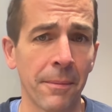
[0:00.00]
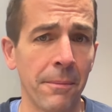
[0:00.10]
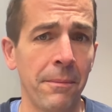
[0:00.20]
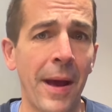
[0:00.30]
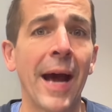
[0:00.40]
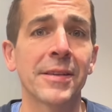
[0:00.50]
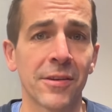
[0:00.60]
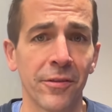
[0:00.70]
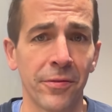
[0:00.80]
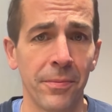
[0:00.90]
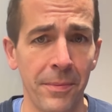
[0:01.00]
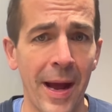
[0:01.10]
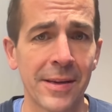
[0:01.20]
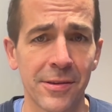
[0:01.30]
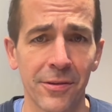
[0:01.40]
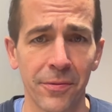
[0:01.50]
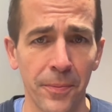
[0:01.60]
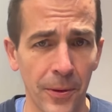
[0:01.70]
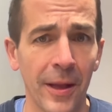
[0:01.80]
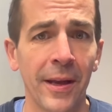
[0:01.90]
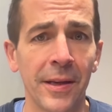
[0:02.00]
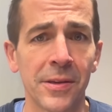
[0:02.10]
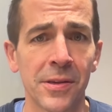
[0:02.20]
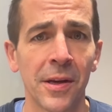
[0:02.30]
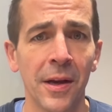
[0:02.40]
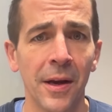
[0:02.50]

massive, massive plays.